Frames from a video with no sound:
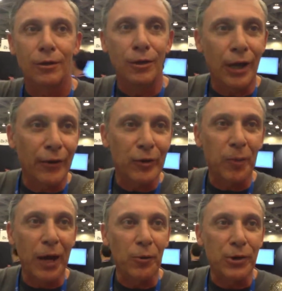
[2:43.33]
You'd have to
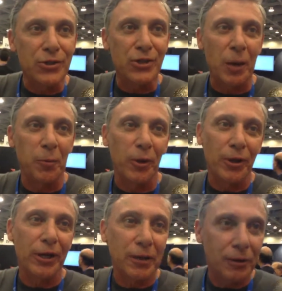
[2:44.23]
buy one
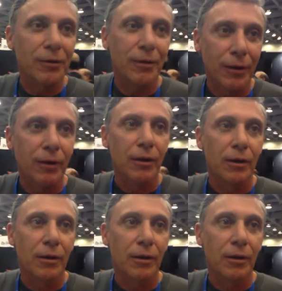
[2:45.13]
separately. Okay. You guys